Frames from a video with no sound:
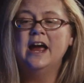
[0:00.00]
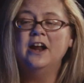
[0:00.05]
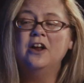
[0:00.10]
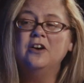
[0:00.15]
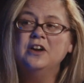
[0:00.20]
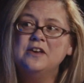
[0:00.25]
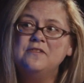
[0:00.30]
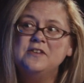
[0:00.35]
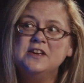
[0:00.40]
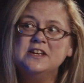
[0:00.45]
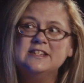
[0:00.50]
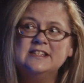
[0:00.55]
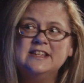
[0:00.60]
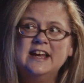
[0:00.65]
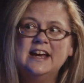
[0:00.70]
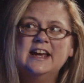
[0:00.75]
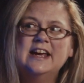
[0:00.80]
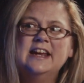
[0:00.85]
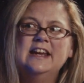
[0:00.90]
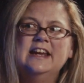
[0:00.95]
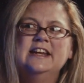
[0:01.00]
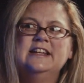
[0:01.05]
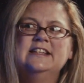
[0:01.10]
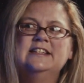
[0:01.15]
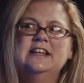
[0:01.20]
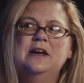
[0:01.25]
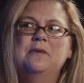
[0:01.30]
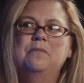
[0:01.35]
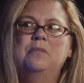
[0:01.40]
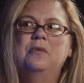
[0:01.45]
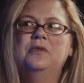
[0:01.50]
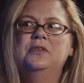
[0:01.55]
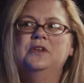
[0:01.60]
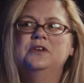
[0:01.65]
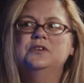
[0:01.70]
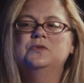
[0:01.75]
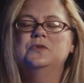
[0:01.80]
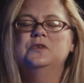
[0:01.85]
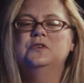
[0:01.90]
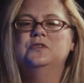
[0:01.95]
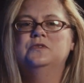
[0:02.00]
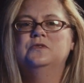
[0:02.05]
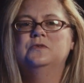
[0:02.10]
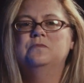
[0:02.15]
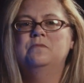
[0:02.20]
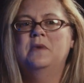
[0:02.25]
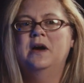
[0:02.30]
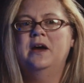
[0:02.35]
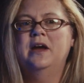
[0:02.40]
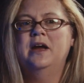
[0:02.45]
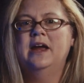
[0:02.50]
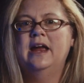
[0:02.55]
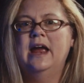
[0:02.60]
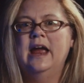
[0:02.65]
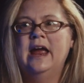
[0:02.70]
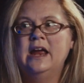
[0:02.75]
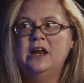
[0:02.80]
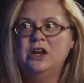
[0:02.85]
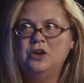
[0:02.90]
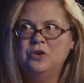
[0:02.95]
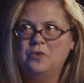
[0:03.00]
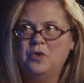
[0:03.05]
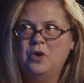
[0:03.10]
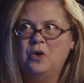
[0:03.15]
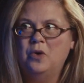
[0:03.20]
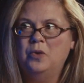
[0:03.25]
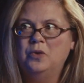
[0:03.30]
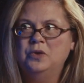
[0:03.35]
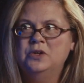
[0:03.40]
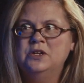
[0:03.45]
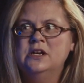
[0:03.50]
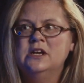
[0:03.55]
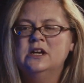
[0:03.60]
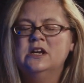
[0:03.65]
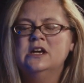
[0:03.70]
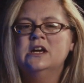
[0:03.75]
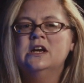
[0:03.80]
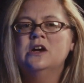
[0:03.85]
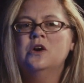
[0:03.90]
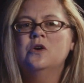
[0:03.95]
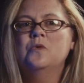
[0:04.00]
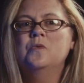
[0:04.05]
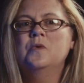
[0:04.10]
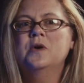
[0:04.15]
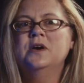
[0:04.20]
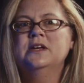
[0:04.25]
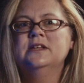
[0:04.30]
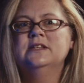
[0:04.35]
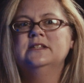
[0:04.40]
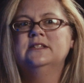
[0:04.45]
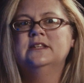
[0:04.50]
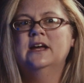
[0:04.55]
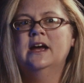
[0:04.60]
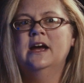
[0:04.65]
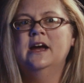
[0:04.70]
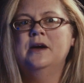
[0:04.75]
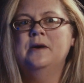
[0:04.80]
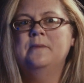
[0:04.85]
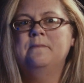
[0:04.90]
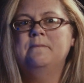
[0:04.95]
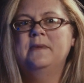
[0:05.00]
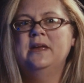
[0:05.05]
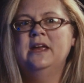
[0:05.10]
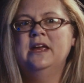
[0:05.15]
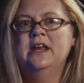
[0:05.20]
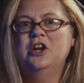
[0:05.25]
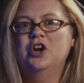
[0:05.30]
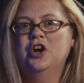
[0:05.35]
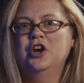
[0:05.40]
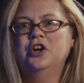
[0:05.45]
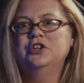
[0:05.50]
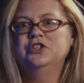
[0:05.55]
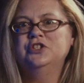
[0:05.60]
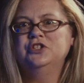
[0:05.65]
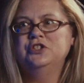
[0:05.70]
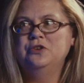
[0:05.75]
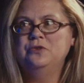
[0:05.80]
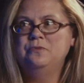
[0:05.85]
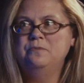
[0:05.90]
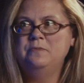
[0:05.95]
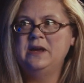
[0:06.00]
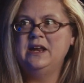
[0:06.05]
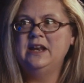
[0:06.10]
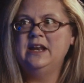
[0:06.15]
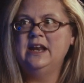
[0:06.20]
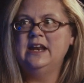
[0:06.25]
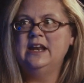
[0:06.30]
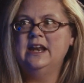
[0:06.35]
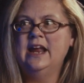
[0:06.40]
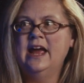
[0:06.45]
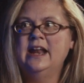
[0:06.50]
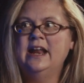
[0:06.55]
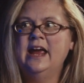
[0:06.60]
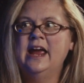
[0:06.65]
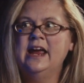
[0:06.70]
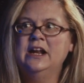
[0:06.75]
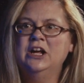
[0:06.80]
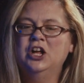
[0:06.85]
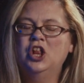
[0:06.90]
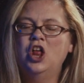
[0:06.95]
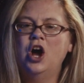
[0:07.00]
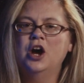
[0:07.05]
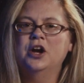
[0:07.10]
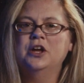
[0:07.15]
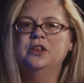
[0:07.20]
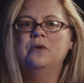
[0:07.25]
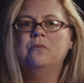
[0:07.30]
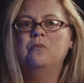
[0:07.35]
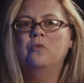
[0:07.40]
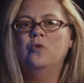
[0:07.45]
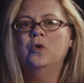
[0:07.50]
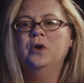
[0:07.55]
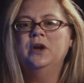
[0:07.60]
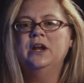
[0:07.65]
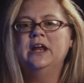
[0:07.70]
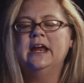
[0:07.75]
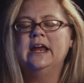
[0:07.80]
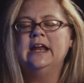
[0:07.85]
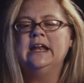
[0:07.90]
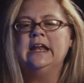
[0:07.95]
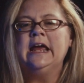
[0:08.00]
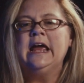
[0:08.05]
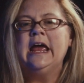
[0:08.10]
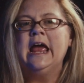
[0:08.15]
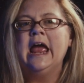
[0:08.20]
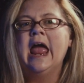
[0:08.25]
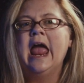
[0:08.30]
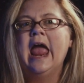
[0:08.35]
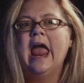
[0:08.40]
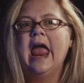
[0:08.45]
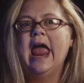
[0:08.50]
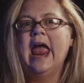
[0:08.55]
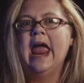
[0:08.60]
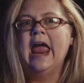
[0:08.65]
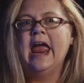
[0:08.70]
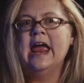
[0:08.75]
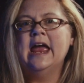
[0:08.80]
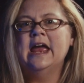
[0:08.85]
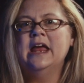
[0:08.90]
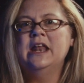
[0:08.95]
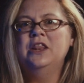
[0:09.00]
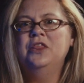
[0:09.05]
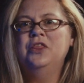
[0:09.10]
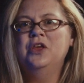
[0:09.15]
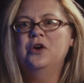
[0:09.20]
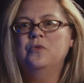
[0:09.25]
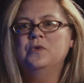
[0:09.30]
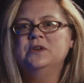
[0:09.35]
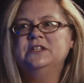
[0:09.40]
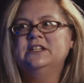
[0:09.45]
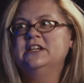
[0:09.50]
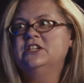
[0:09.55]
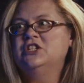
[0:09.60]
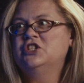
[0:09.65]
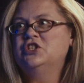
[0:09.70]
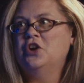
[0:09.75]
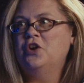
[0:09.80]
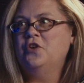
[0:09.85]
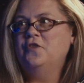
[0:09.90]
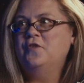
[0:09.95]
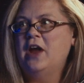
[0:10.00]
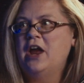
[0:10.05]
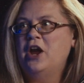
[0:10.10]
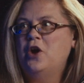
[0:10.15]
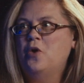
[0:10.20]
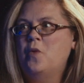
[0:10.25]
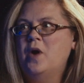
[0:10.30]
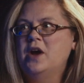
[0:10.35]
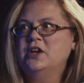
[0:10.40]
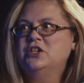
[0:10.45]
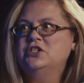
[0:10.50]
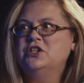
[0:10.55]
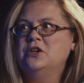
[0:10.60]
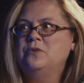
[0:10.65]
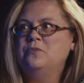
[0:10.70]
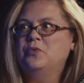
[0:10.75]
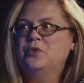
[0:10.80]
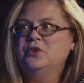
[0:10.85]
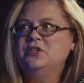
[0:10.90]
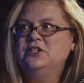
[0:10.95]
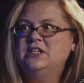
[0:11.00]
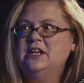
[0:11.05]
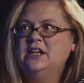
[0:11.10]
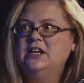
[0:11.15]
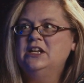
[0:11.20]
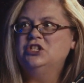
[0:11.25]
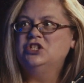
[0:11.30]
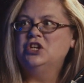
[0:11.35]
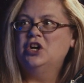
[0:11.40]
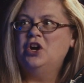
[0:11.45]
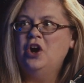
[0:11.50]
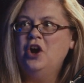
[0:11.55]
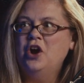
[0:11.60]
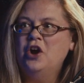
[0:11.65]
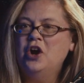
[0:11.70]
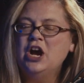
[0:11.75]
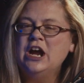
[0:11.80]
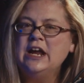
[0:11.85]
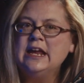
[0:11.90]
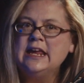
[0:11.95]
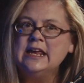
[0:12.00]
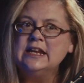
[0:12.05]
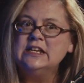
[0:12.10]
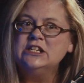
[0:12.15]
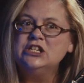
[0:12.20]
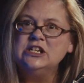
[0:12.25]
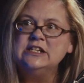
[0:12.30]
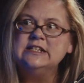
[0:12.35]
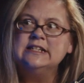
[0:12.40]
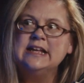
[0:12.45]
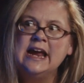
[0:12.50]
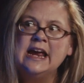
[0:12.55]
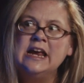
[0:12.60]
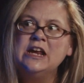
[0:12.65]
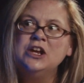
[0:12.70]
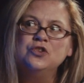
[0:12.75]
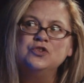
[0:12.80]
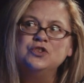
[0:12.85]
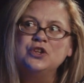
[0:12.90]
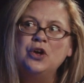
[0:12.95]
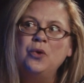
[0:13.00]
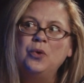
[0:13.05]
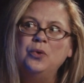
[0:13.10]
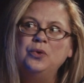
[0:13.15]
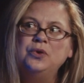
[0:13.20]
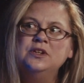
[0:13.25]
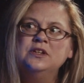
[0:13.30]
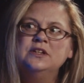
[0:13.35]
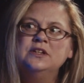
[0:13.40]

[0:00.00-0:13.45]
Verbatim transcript: I'll give you a second example. This was my eight-year-old was um, in her Zoom meeting at eight o'clock in the morning, and there was a survey question presented to her. Again, she's eight years old.